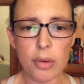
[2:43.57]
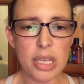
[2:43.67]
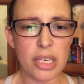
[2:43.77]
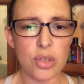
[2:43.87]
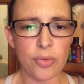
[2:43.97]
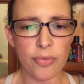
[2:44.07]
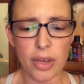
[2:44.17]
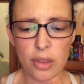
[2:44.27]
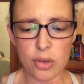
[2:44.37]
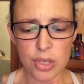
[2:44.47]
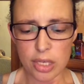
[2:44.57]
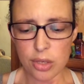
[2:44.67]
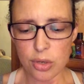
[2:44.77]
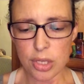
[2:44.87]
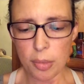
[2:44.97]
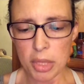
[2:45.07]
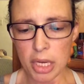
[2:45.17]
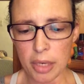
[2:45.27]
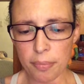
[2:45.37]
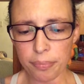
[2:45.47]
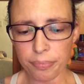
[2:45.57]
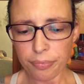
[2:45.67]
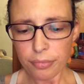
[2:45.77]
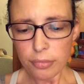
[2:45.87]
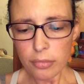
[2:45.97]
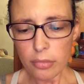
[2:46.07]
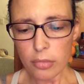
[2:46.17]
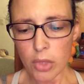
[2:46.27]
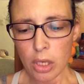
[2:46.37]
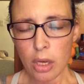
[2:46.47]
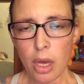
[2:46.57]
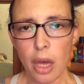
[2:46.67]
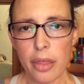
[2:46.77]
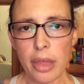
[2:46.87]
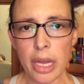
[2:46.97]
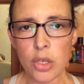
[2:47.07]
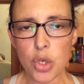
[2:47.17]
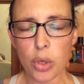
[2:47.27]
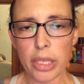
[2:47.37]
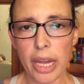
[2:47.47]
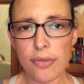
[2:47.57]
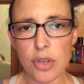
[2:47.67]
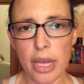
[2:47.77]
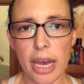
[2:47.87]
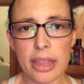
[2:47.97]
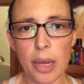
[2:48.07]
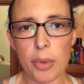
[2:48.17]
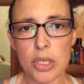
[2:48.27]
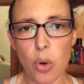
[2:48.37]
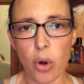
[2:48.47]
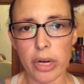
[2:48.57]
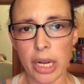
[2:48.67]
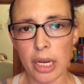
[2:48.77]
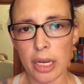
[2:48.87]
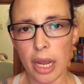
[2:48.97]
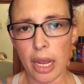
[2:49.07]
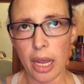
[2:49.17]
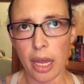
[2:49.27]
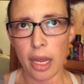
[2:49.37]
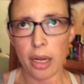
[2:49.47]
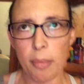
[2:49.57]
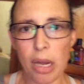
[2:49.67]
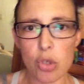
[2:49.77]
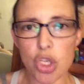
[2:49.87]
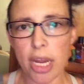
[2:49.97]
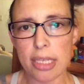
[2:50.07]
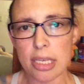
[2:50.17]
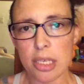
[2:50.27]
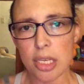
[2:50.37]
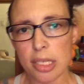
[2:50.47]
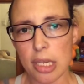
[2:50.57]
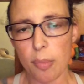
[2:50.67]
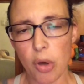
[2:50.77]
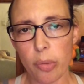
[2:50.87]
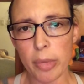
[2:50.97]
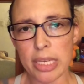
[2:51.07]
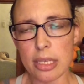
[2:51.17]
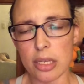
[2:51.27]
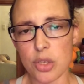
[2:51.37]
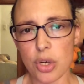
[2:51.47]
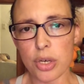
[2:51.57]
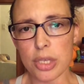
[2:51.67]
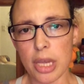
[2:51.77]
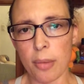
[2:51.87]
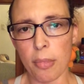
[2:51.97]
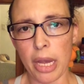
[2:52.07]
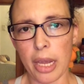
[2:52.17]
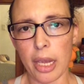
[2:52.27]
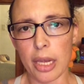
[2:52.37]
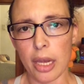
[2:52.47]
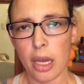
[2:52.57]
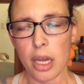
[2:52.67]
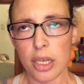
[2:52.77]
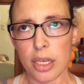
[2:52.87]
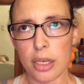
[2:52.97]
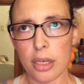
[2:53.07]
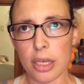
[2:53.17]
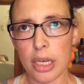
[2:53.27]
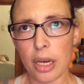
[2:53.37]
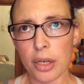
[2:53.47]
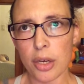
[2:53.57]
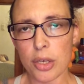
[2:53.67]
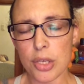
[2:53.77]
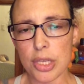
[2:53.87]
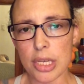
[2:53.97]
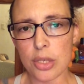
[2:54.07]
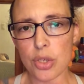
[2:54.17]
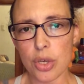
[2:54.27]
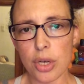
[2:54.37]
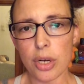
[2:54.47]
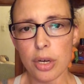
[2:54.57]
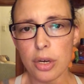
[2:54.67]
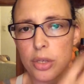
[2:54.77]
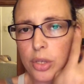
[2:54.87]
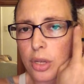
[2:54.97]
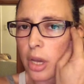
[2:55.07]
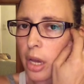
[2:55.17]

It was like June 5th or 6th or something. Then shortly after that, they went to Oregon and Mount Shasta to see both my sisters and my younger sisters.